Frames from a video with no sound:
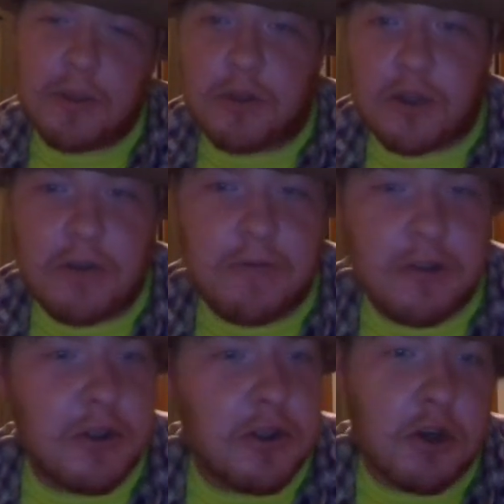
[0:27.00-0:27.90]

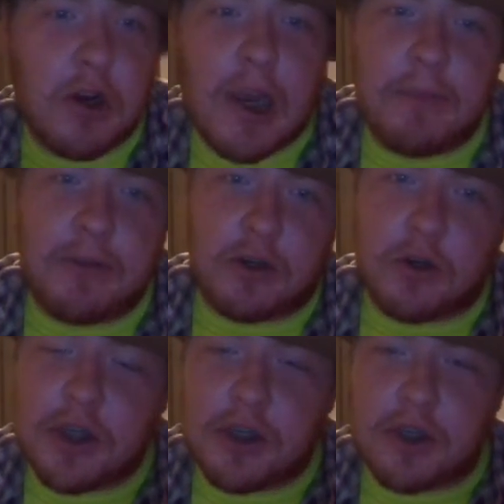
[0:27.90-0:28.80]
observer described the
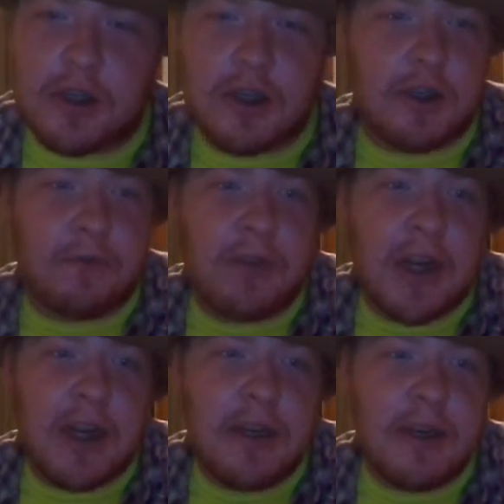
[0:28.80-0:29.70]
creature as
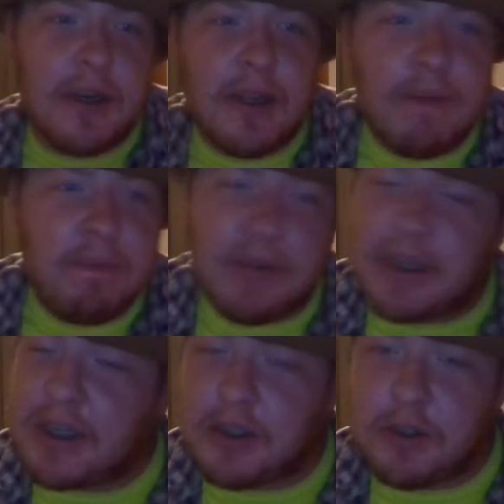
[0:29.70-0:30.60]
fading
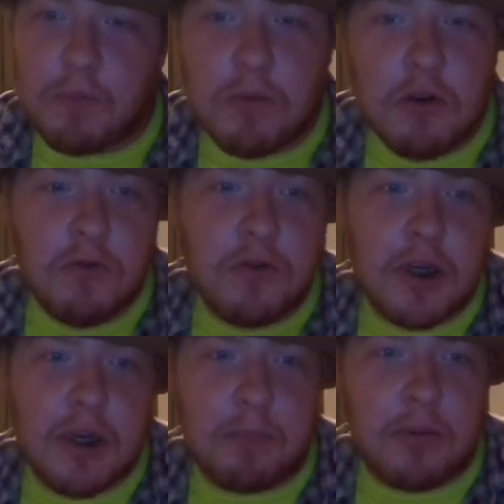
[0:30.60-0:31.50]
as it moved
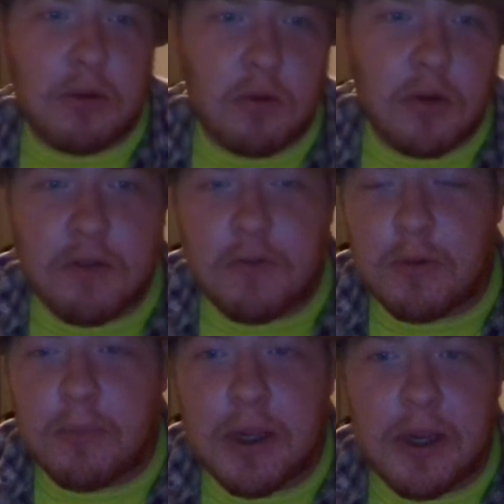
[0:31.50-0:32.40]
up the
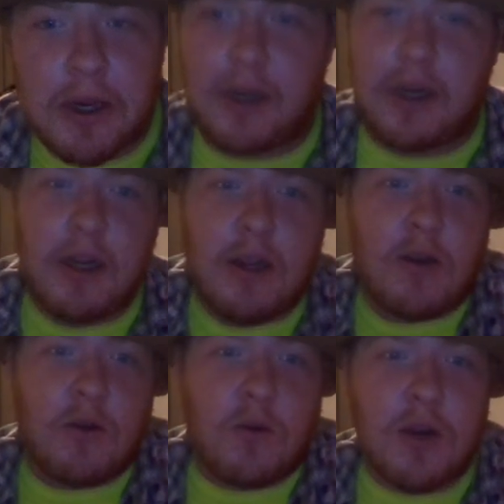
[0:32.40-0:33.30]
riverbank
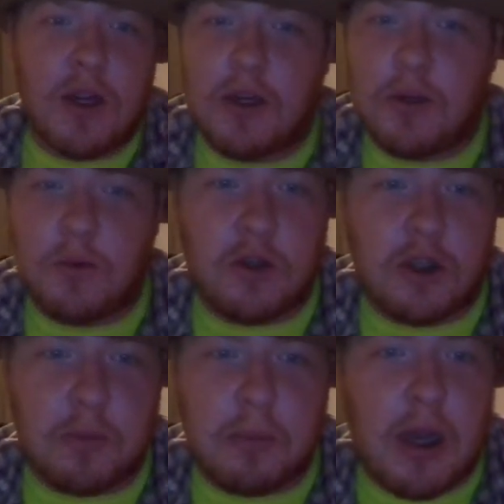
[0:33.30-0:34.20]
where it
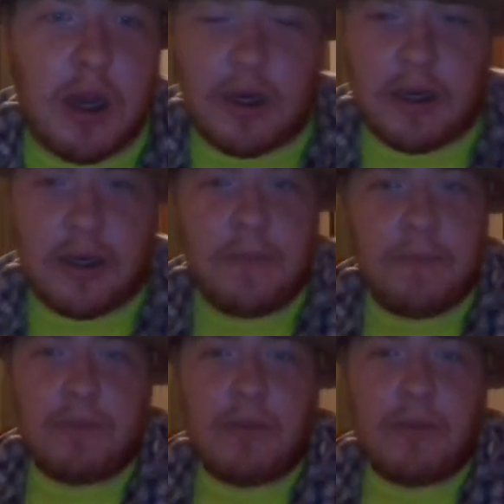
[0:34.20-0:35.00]
was spotted,